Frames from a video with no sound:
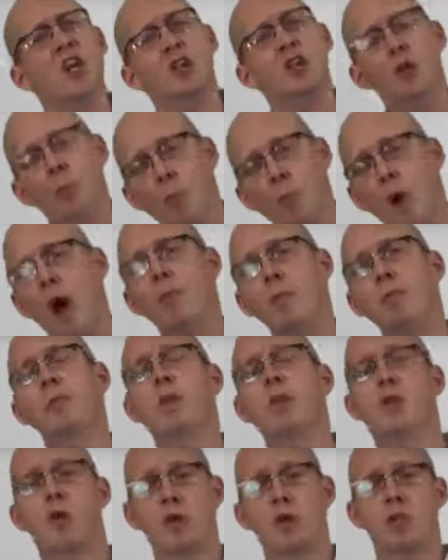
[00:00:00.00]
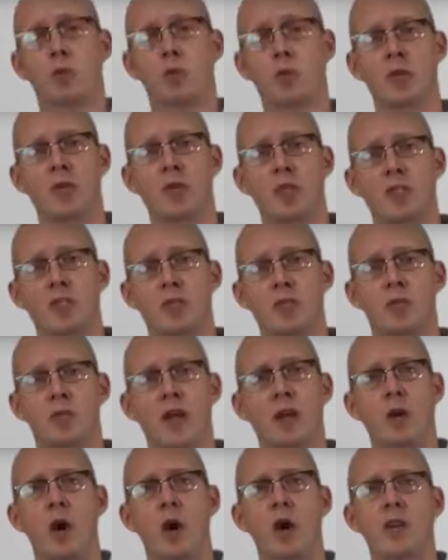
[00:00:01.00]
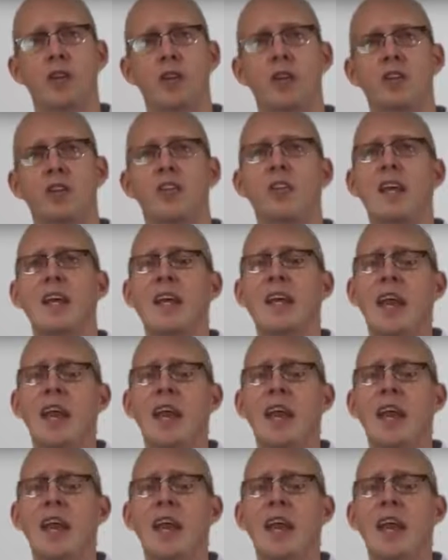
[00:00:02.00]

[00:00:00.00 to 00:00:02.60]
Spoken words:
you're probably going to read it to that audience.